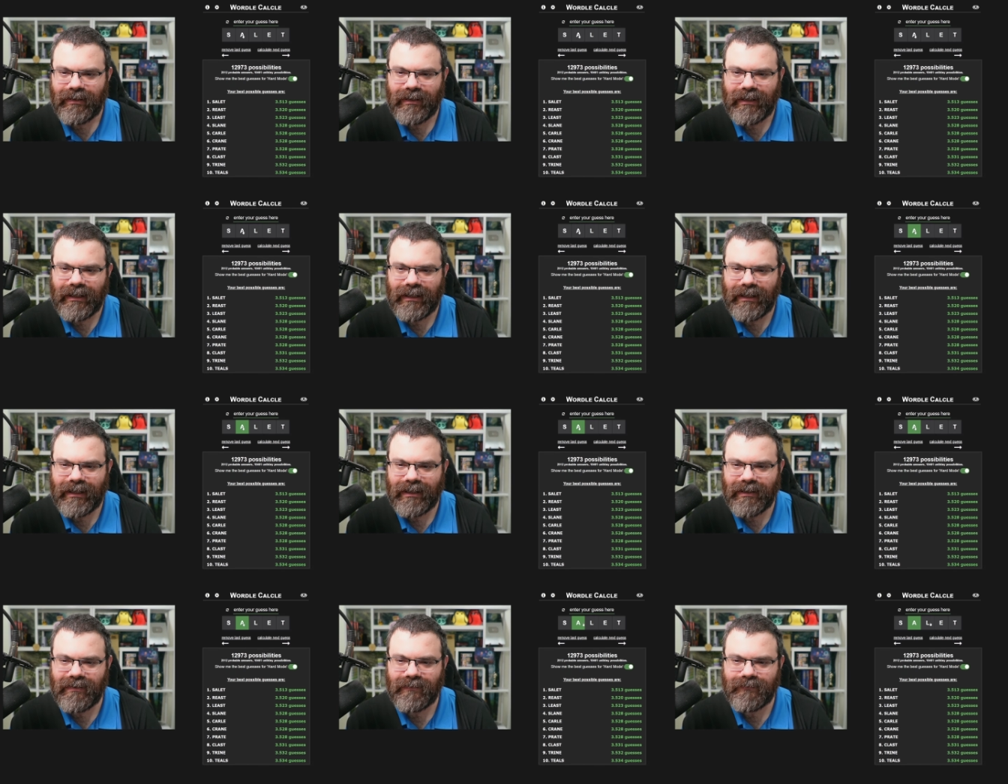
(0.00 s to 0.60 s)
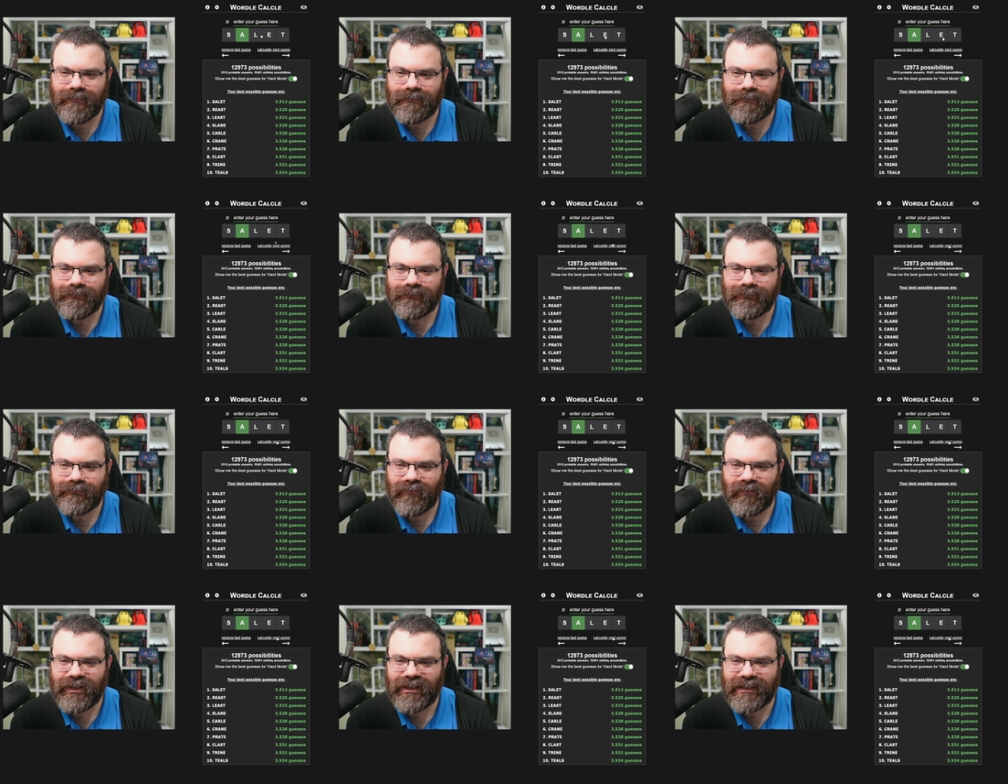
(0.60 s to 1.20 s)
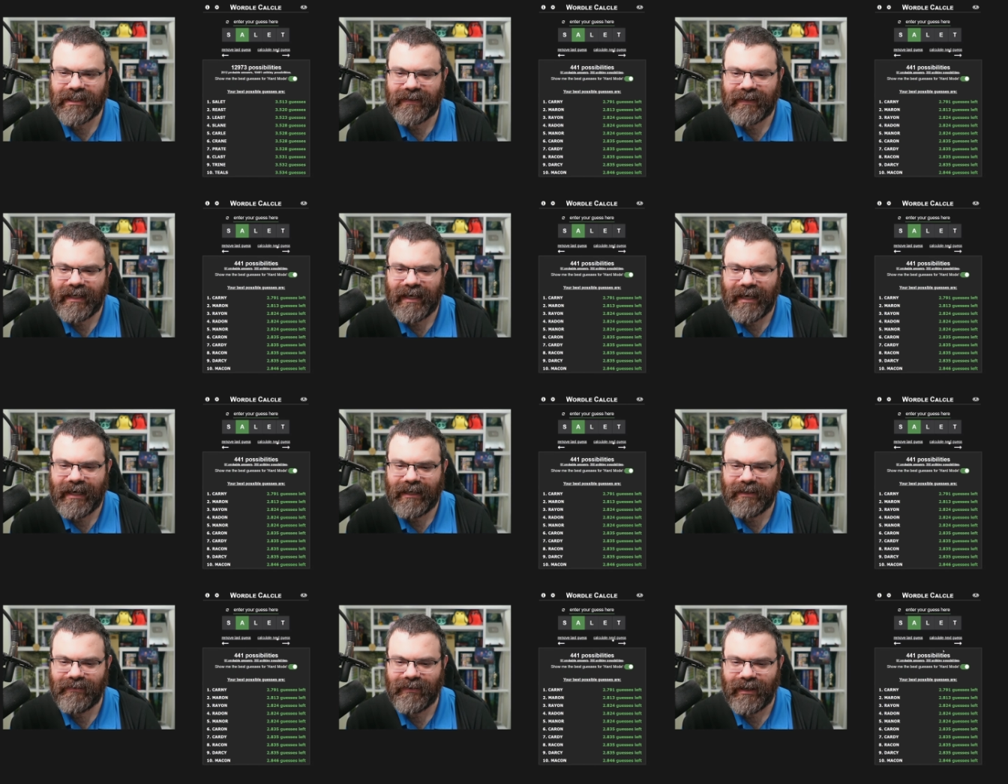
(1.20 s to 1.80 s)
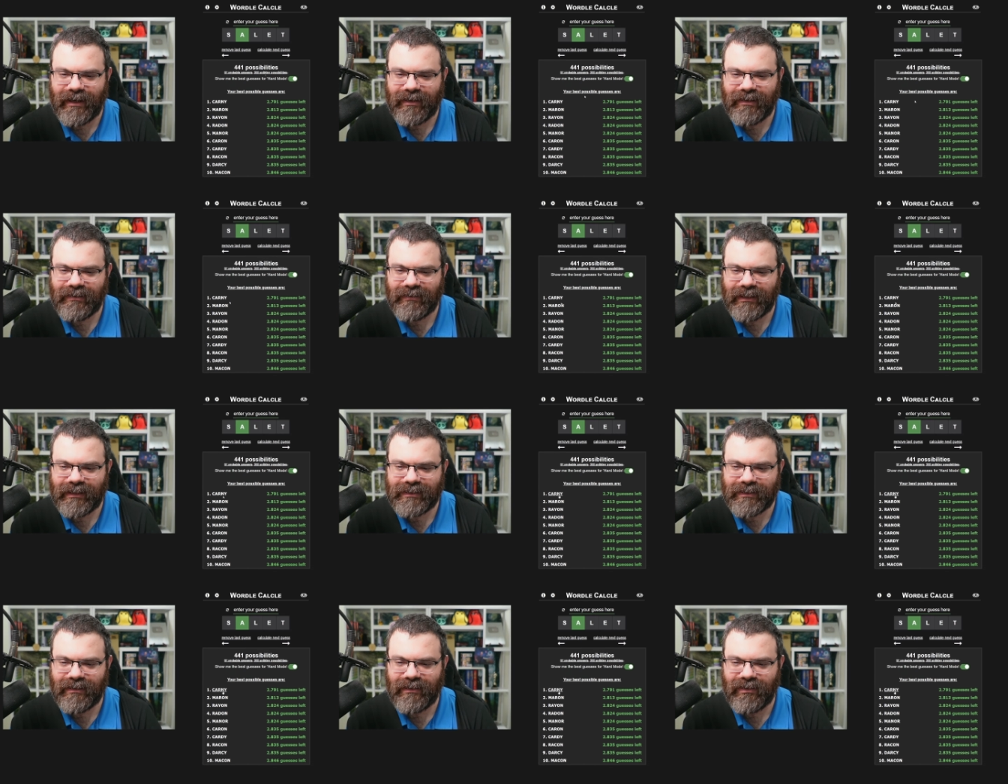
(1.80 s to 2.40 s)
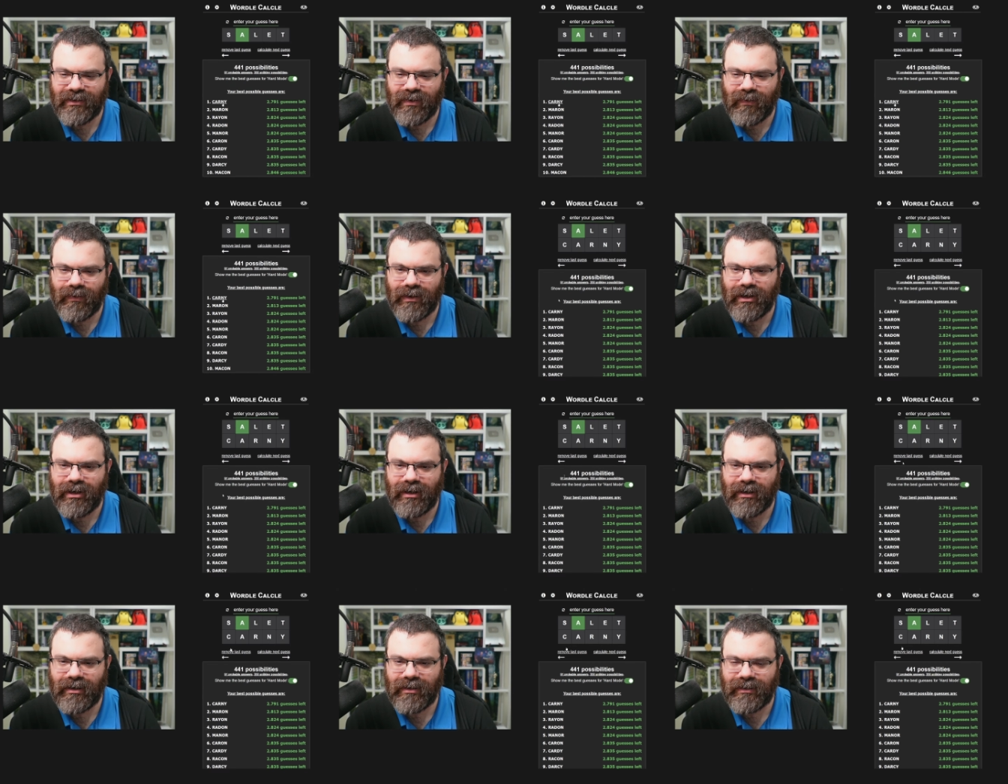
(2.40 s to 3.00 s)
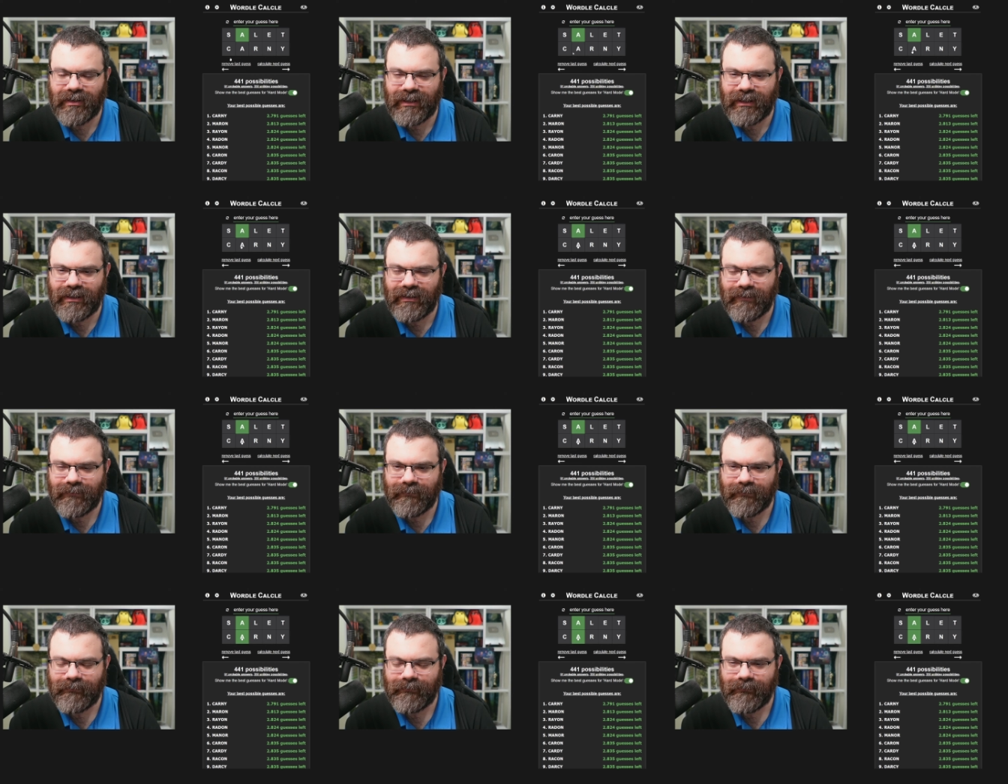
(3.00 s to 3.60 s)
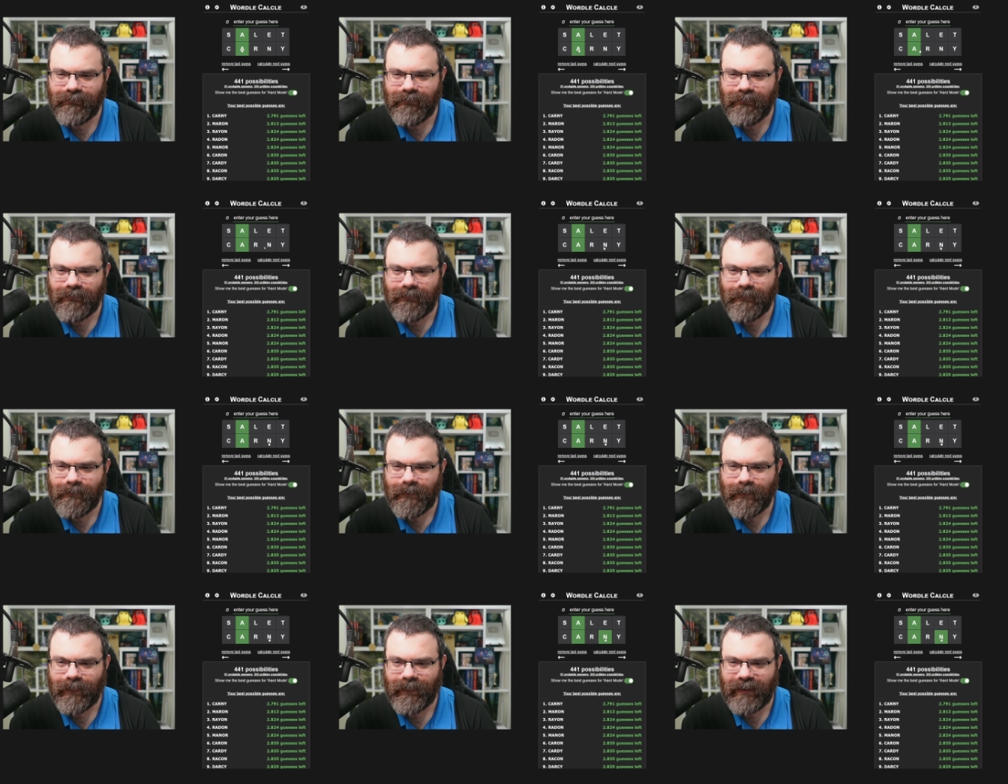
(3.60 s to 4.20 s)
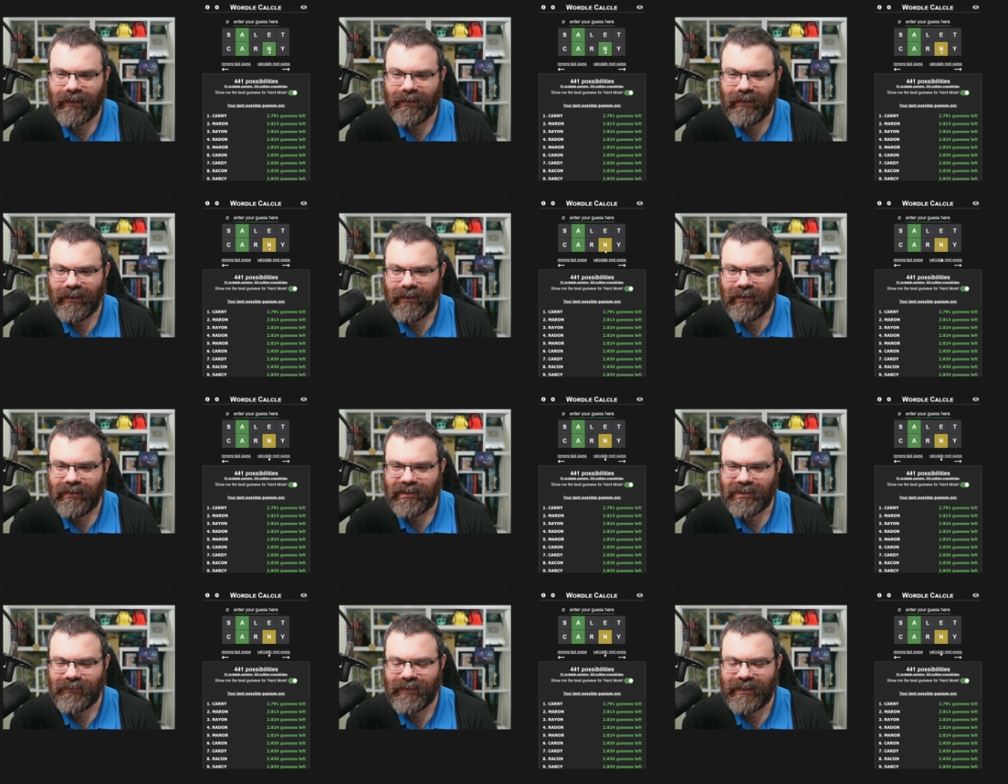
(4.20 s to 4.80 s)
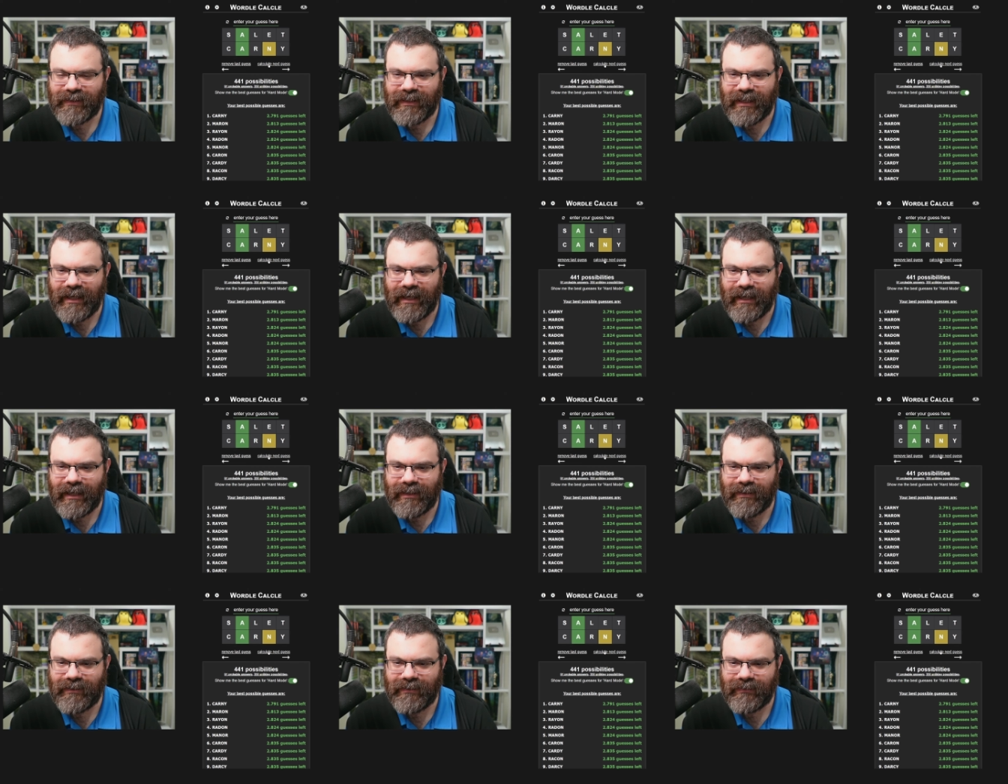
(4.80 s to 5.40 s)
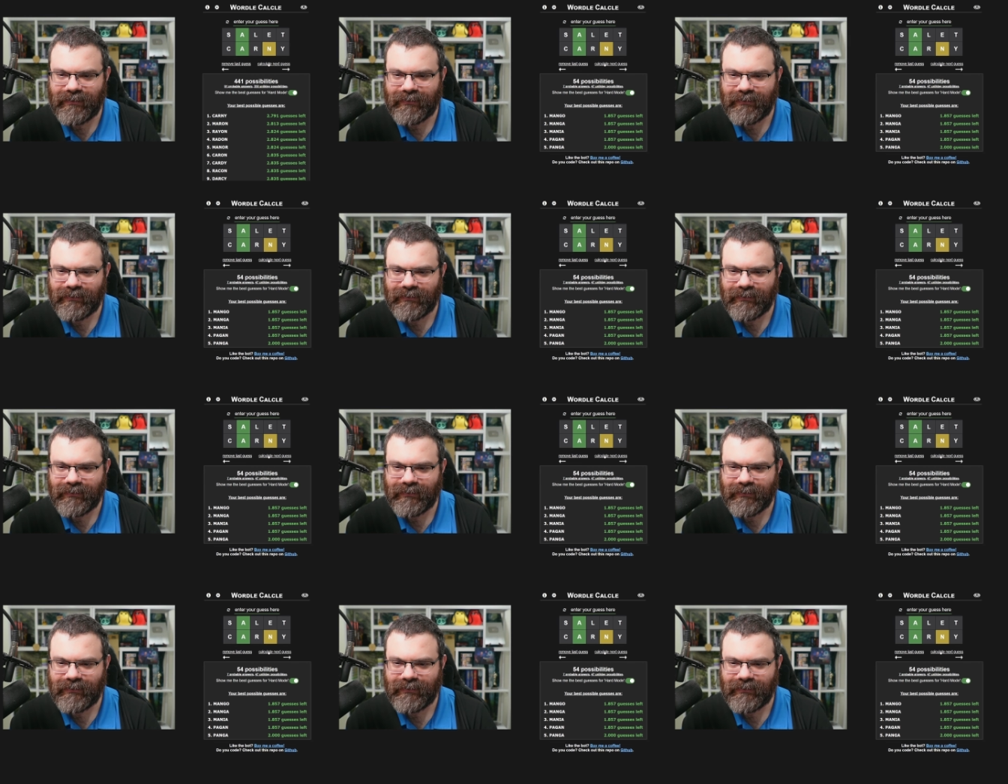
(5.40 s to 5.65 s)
Um, we just get the A there. It's going to go carny. So we get the N.